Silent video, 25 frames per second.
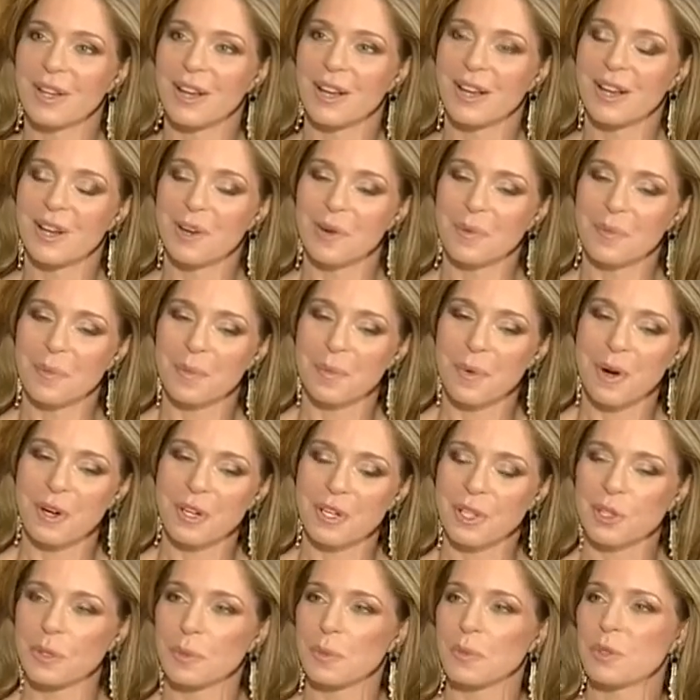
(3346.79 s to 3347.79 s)

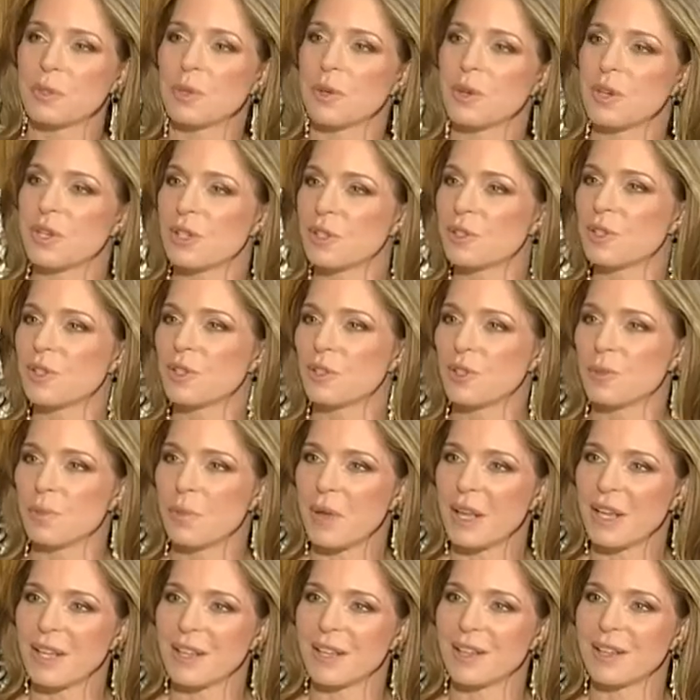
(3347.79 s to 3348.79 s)
participatory decision
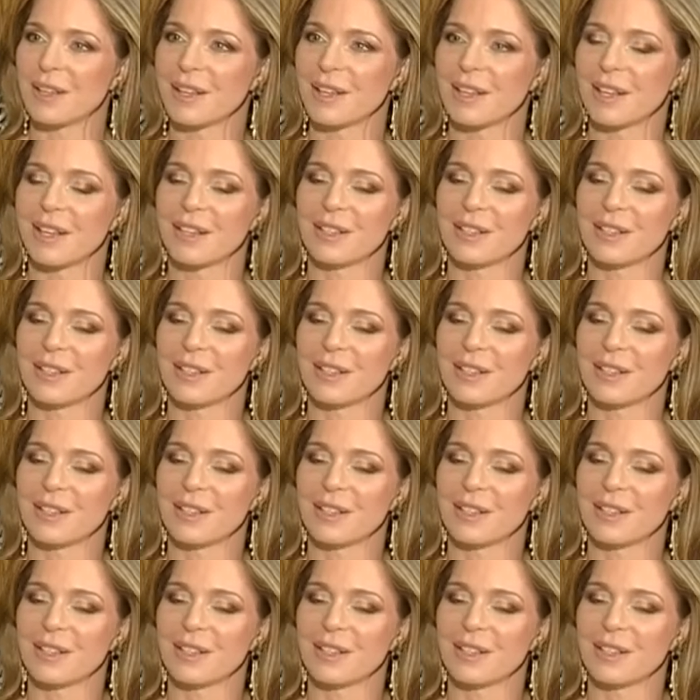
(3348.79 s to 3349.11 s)
making.